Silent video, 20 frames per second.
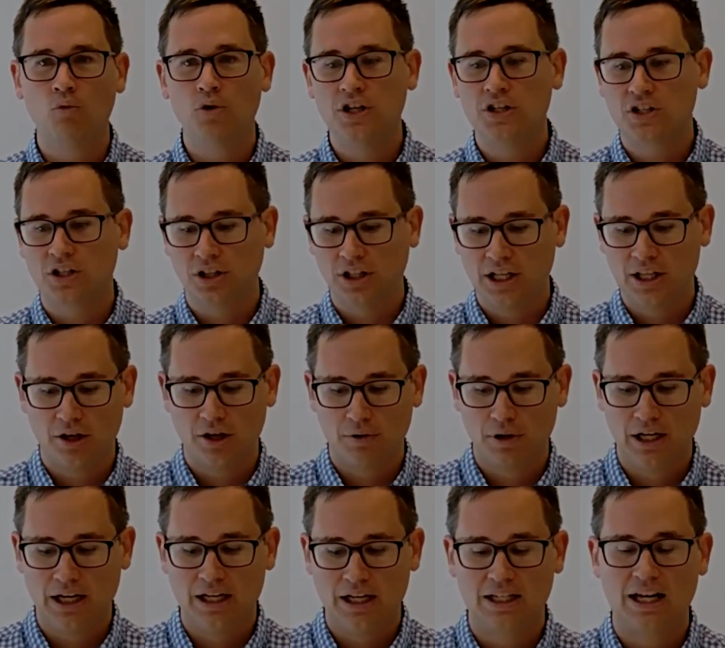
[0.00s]
recently,
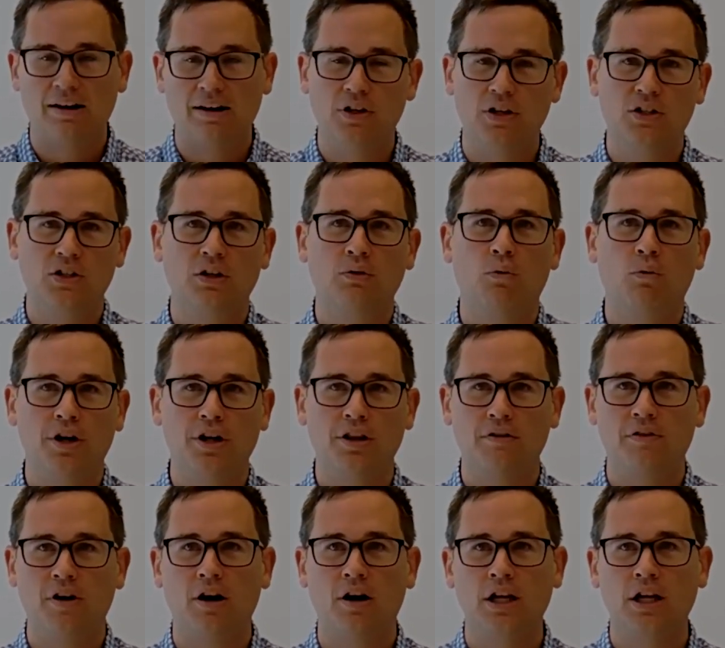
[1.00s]
though it is obviously one
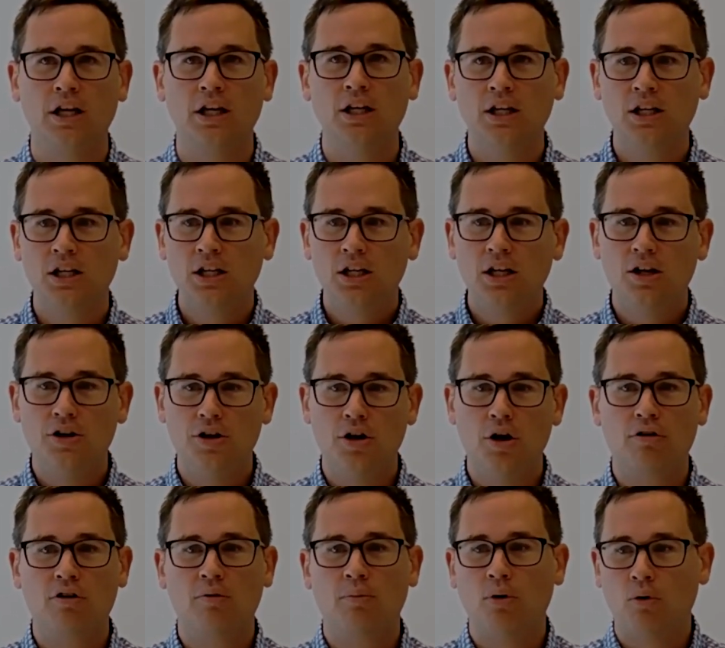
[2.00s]
of the very
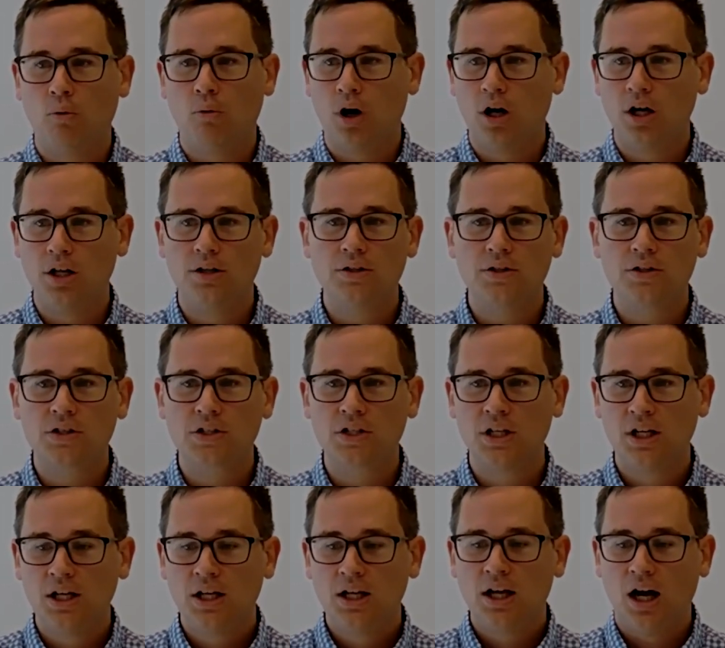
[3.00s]
notable
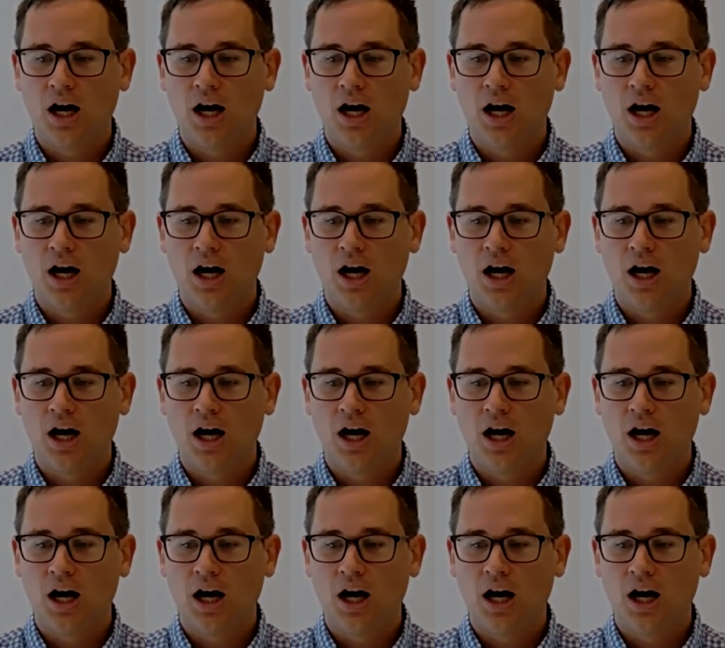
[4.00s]
ones.